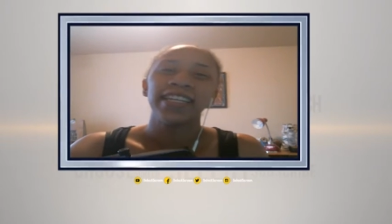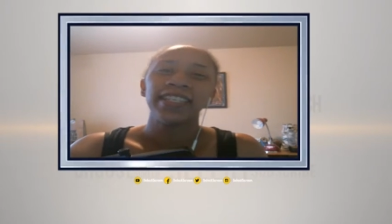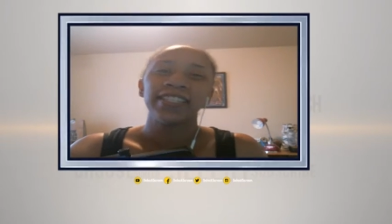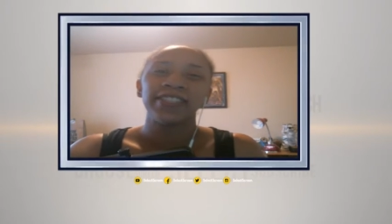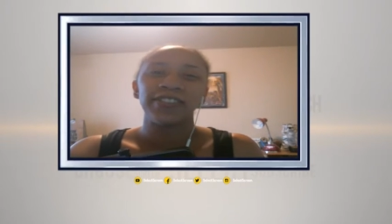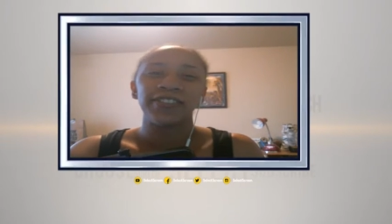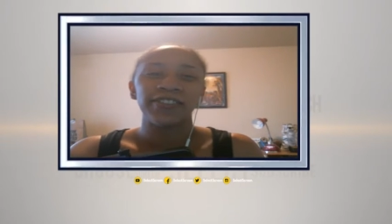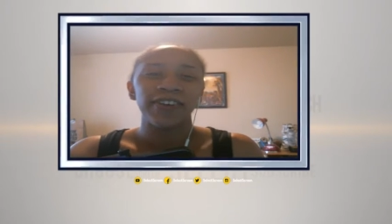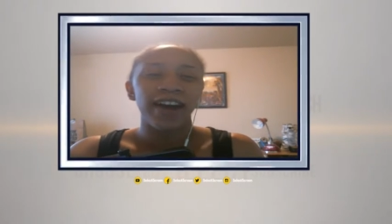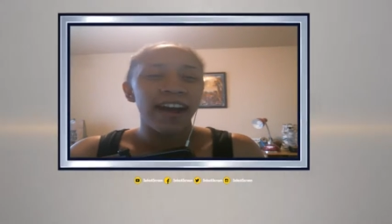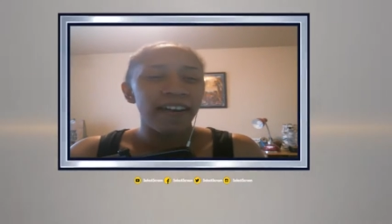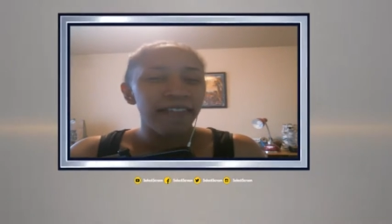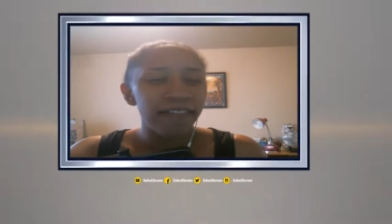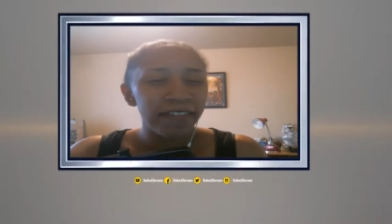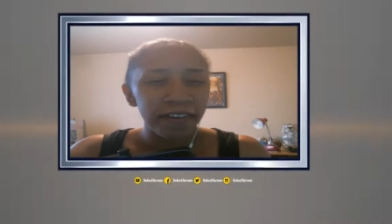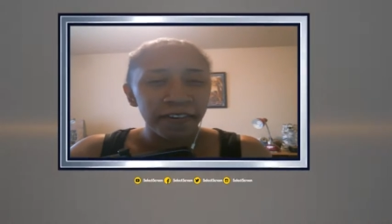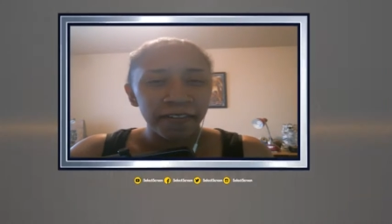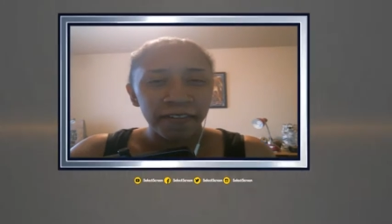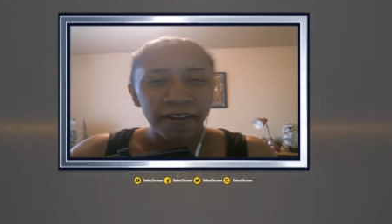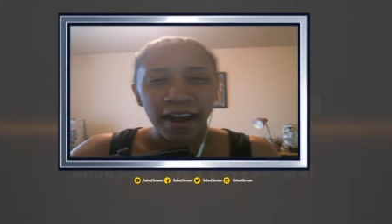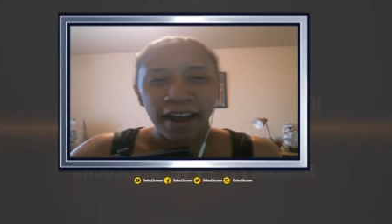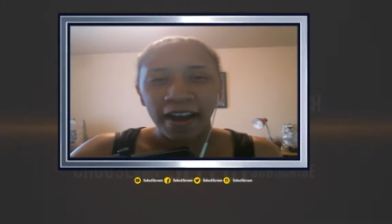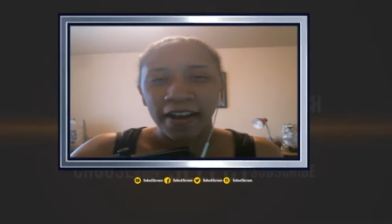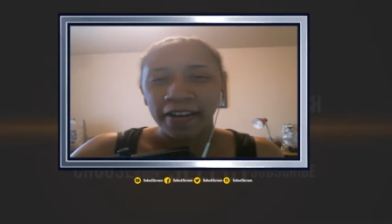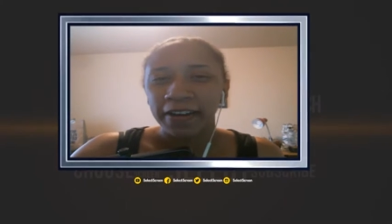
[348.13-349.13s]
driving
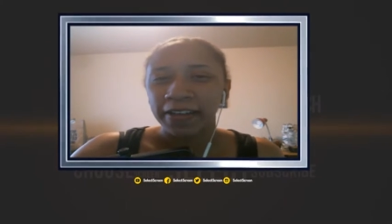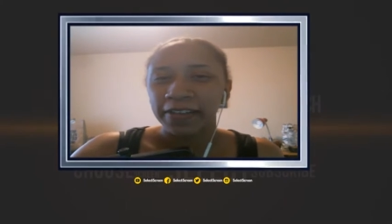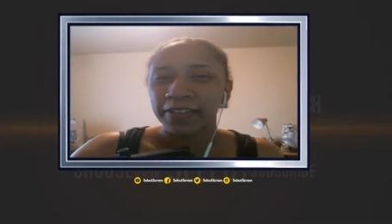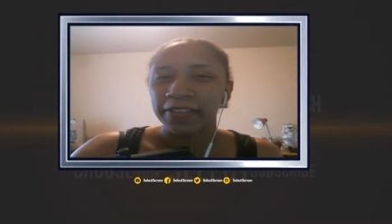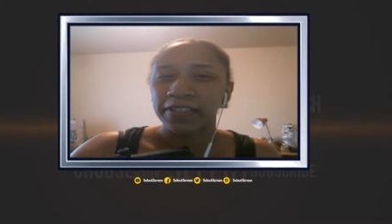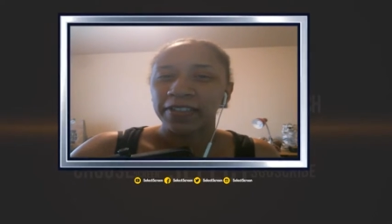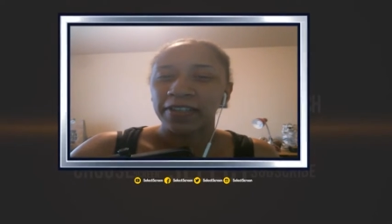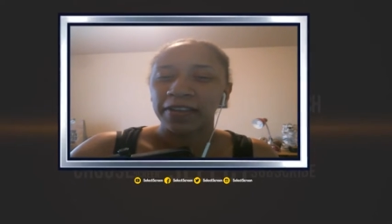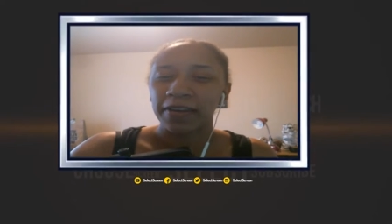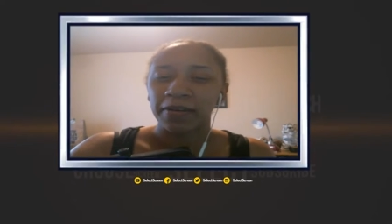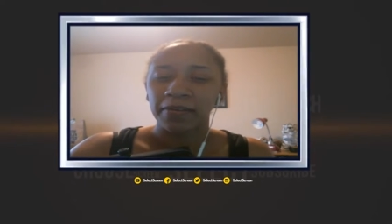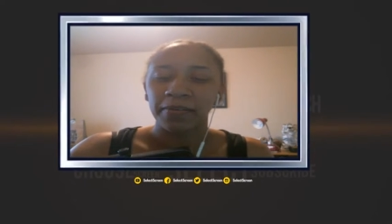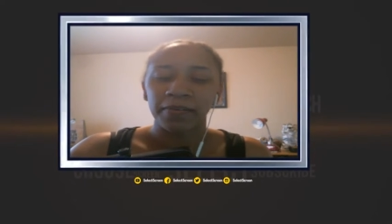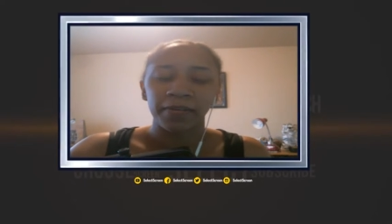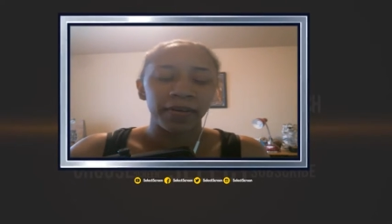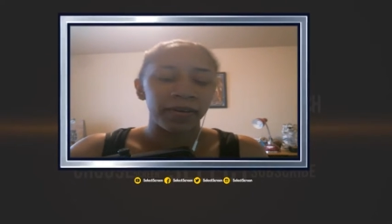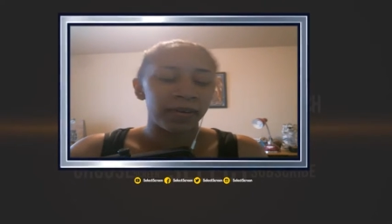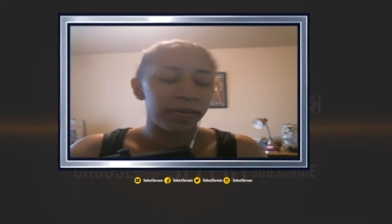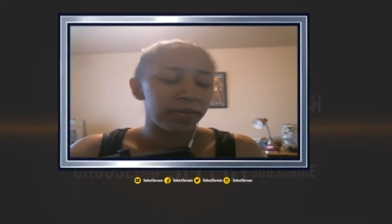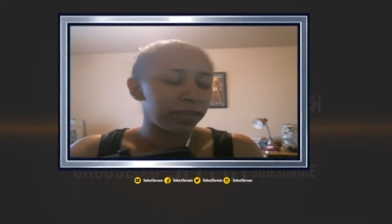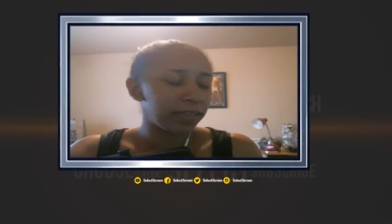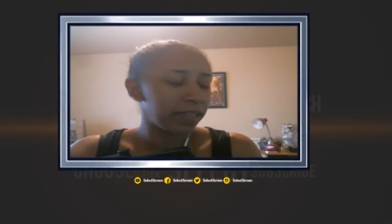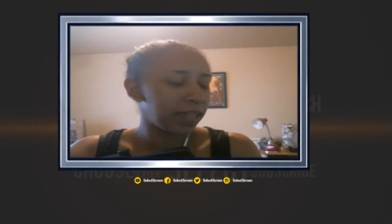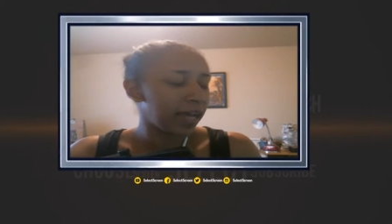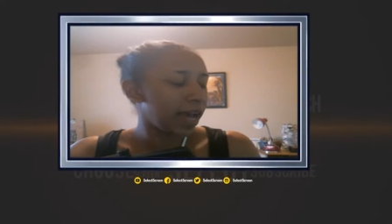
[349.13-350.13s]
around in some
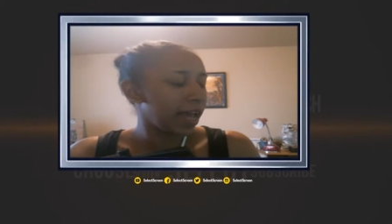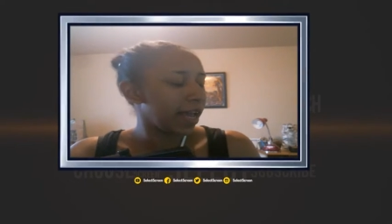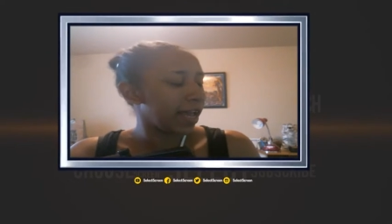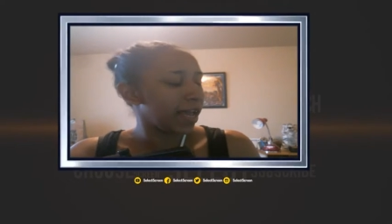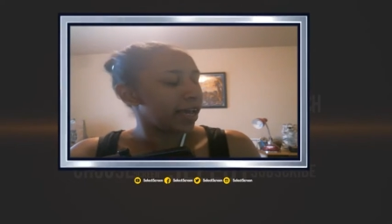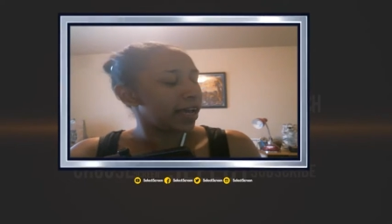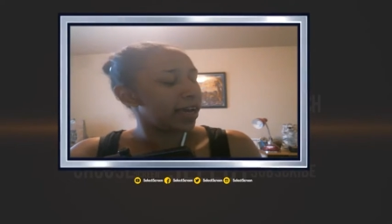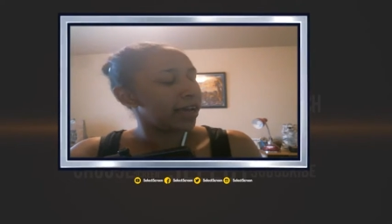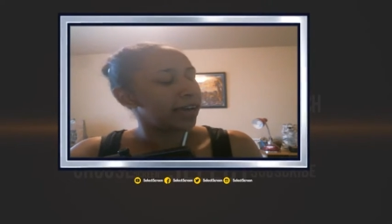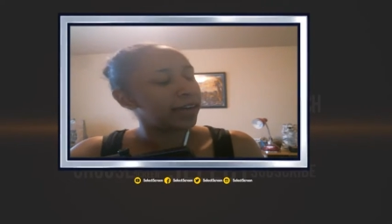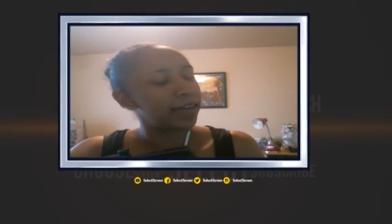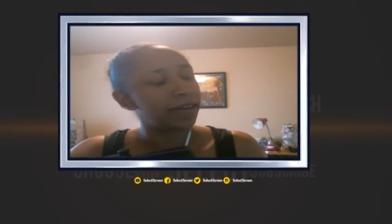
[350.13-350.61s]
like